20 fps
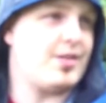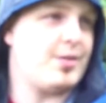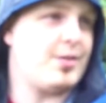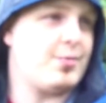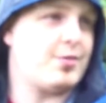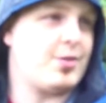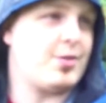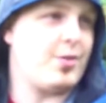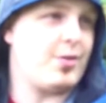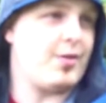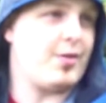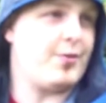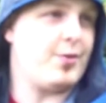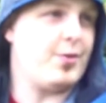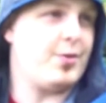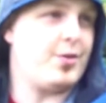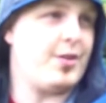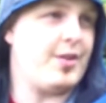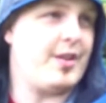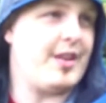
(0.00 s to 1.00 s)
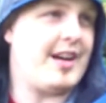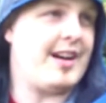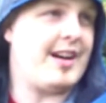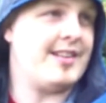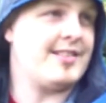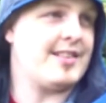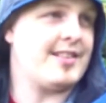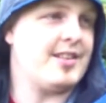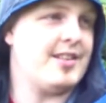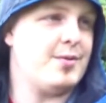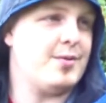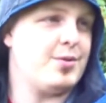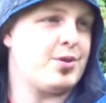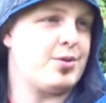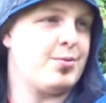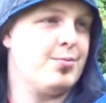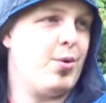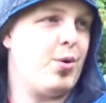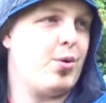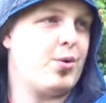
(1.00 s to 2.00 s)
they would cook the food on that and they would
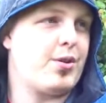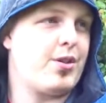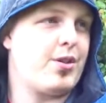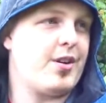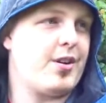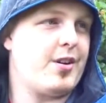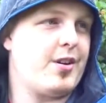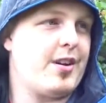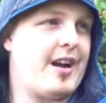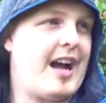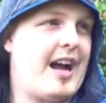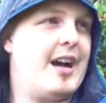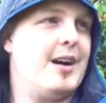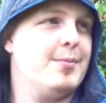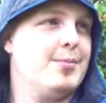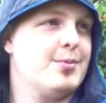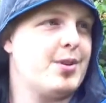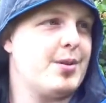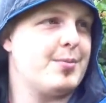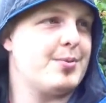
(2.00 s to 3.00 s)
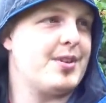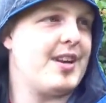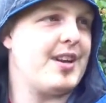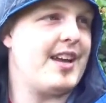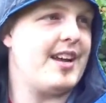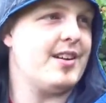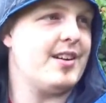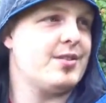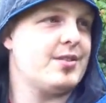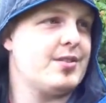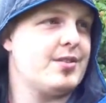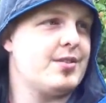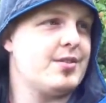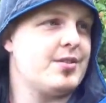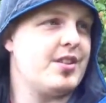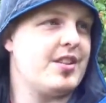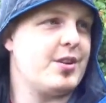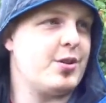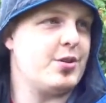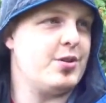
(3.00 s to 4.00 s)
smoke their hams upstairs,
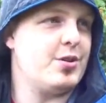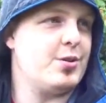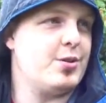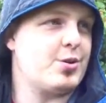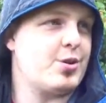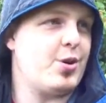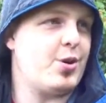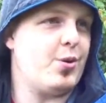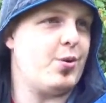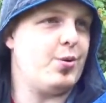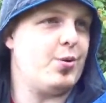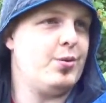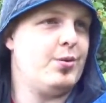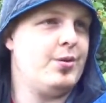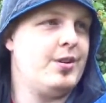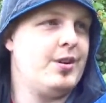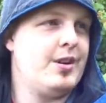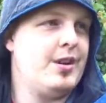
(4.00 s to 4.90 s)
so they couldn't use coal.